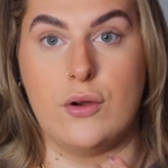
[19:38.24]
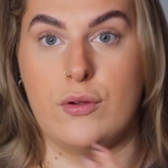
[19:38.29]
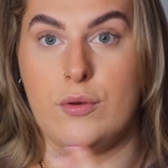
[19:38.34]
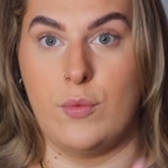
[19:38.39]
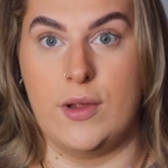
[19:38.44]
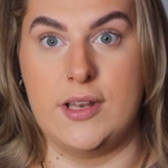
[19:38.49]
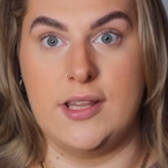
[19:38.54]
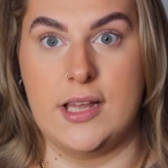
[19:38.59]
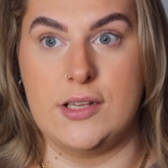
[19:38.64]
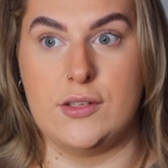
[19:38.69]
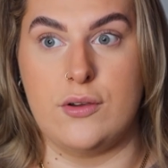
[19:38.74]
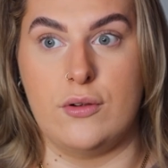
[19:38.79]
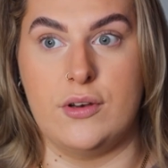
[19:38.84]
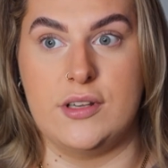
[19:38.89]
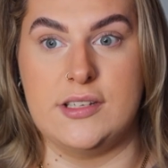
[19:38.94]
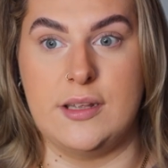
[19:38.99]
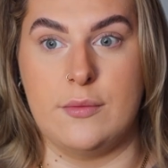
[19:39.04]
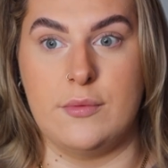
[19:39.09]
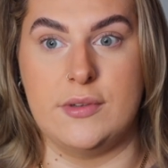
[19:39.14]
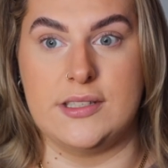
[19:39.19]
when they told
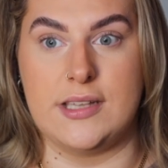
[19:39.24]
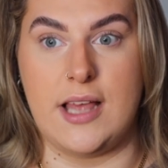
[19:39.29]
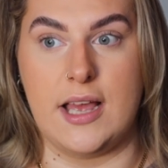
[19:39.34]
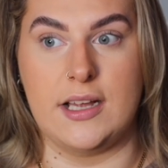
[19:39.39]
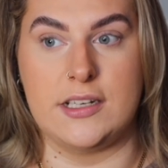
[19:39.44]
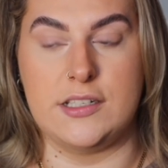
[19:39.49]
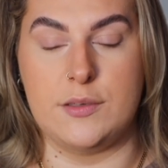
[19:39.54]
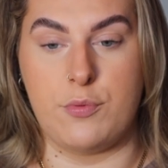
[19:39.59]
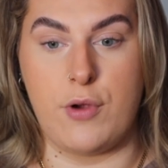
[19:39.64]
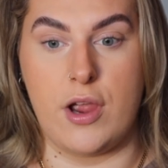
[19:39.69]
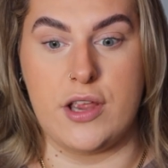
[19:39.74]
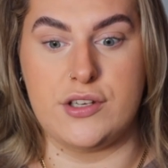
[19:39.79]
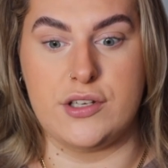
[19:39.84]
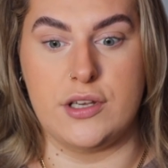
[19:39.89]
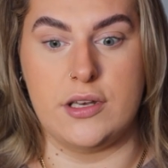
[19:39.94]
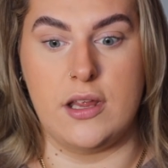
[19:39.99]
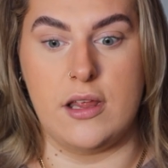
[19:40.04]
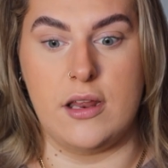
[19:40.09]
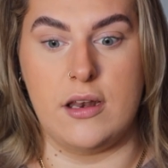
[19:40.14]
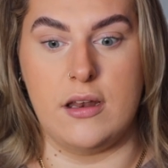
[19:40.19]
us it was like
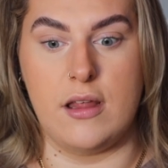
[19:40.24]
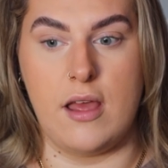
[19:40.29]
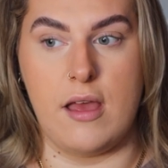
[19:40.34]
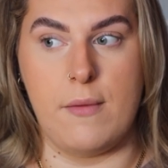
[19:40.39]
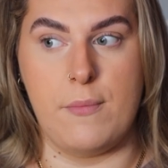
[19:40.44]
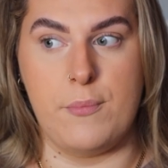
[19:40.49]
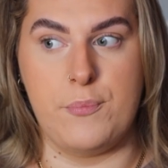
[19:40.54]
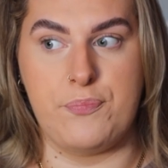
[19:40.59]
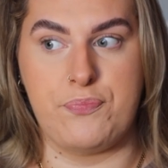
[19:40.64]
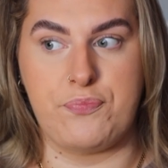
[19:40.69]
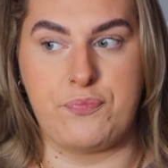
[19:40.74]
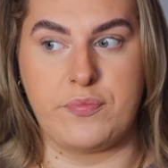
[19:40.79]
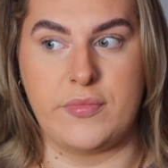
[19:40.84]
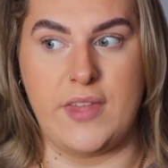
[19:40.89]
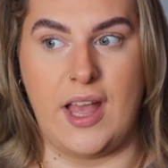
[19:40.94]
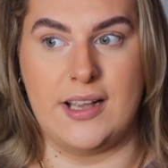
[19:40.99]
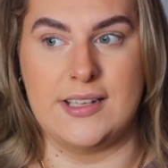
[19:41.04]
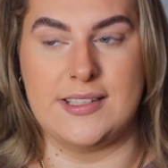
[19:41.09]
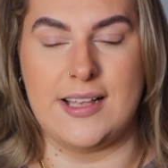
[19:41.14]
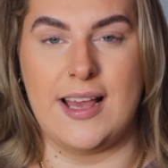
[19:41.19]
depression and
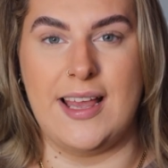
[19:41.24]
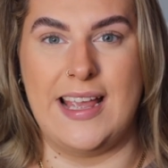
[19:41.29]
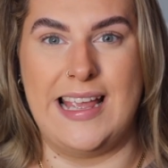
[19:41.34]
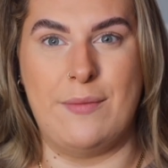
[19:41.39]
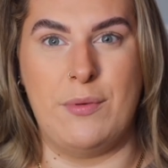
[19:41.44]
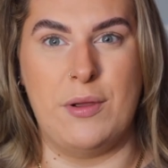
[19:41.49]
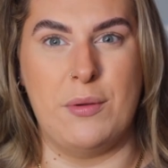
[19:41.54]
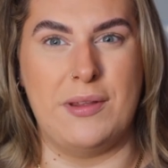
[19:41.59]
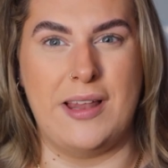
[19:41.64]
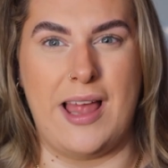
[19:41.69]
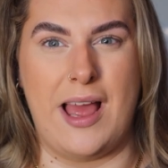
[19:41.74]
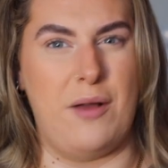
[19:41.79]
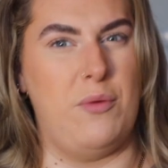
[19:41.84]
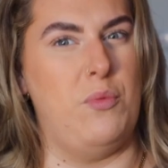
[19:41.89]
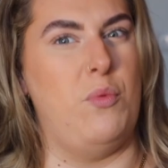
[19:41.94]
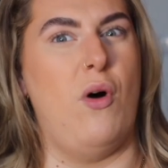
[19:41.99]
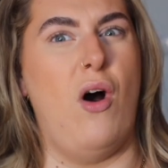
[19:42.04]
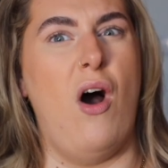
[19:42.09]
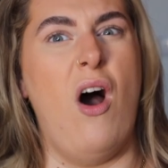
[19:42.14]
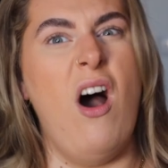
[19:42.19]
anxiety, we were like,
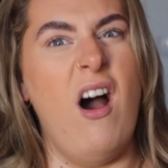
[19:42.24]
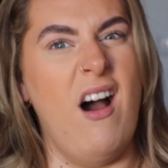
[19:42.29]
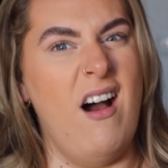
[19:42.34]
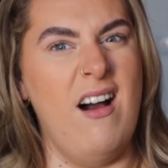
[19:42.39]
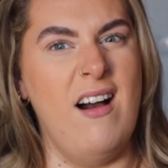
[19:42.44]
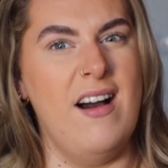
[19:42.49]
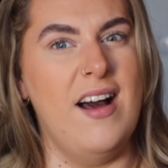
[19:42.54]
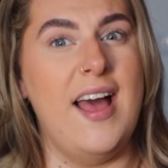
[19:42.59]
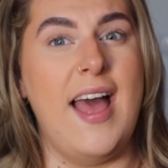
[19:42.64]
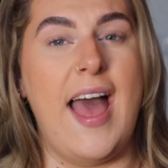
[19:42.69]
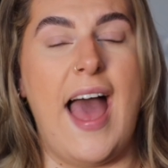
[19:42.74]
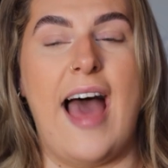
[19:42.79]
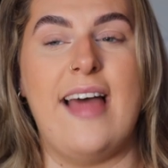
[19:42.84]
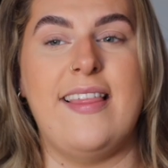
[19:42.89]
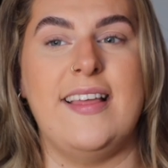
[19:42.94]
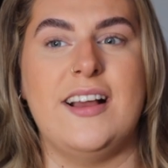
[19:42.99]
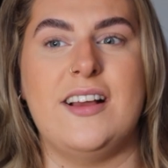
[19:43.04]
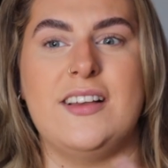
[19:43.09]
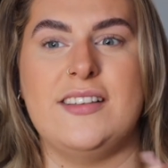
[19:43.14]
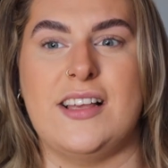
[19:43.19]
what? I
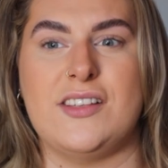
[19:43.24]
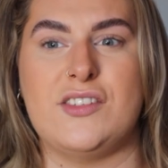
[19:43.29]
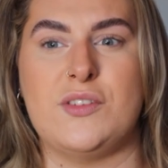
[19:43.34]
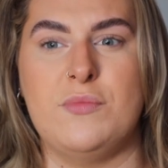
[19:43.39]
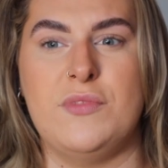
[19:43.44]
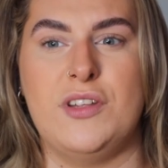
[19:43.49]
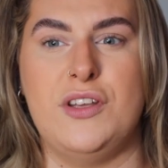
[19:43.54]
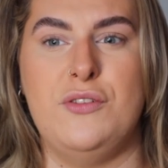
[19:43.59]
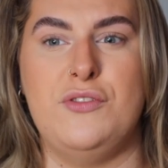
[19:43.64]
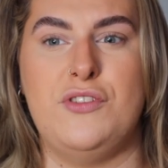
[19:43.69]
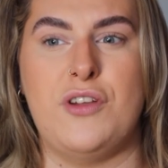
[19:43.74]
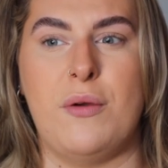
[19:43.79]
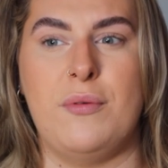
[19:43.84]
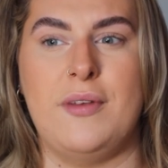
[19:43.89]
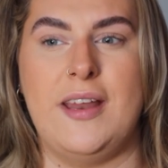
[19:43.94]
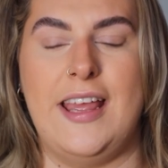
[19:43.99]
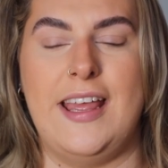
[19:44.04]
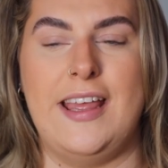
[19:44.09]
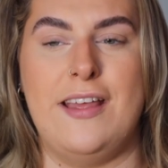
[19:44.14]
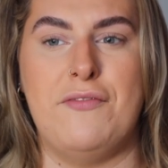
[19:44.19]
think because that's something you
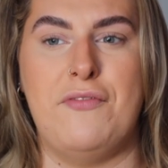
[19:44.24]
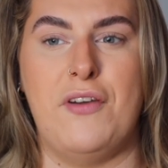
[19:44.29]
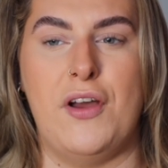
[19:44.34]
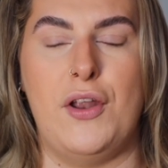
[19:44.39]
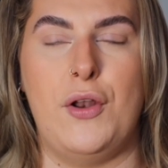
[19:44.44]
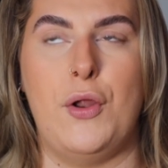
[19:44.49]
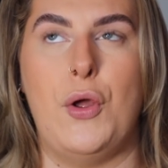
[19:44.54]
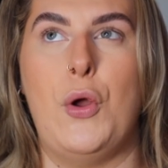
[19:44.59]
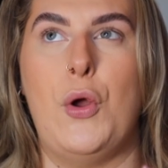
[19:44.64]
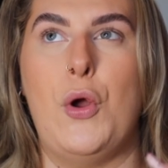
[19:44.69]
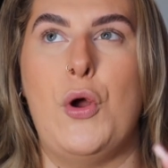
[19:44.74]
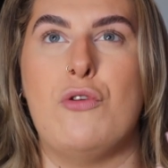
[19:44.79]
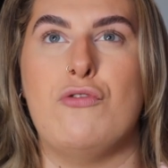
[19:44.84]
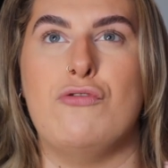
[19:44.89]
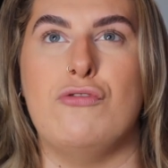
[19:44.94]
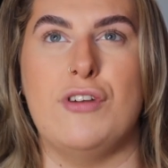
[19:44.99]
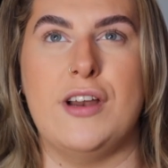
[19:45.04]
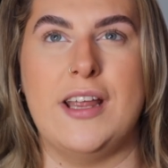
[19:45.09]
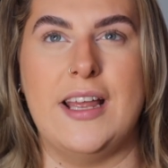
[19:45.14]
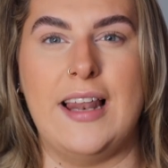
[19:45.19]
don't even
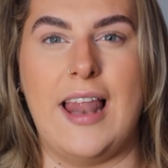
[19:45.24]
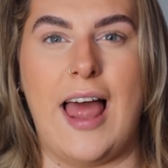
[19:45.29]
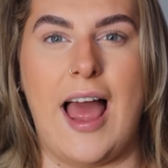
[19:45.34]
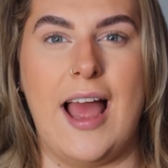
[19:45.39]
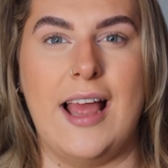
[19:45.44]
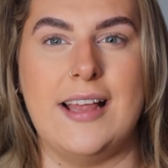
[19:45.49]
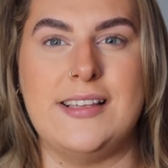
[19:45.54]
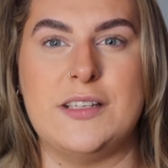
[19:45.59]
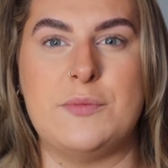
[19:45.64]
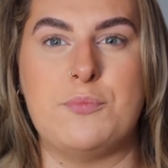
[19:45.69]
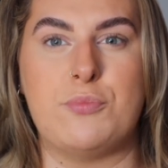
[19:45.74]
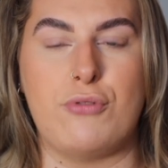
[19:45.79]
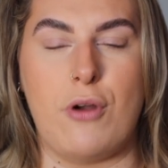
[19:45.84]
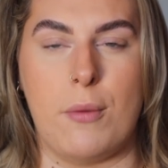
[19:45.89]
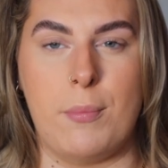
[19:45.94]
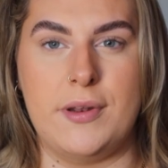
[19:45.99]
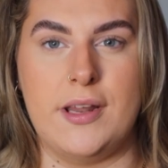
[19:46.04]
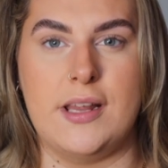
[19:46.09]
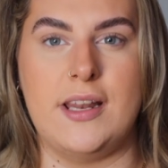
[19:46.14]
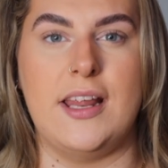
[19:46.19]
realize is
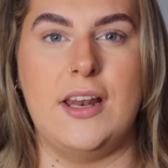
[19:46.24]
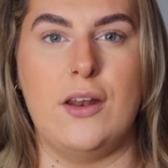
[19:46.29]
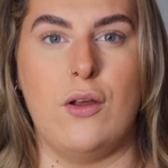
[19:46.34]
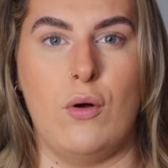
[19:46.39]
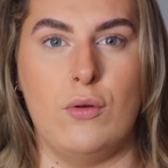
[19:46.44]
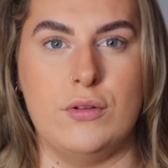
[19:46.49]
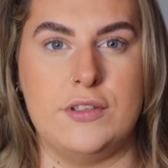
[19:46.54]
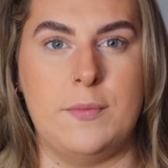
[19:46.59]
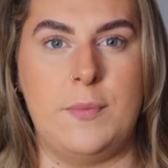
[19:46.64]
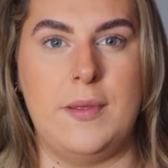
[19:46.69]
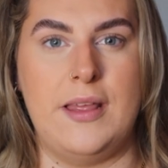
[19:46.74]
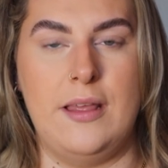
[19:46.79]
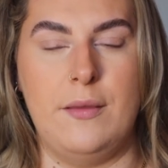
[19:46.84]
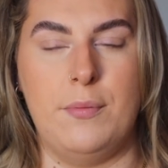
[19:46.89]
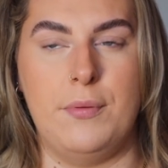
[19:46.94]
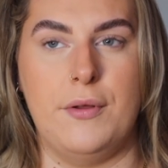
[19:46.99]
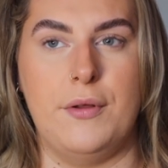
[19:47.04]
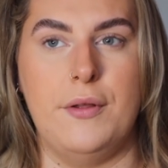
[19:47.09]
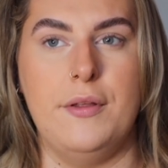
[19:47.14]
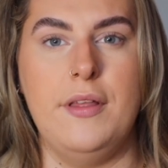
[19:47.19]
prominent in older
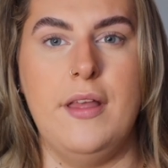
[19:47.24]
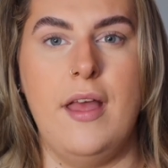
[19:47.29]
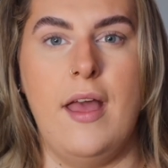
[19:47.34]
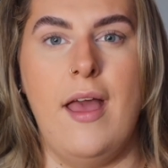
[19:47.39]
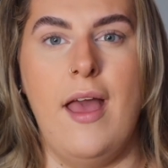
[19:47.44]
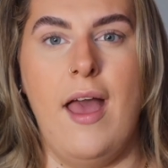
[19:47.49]
people.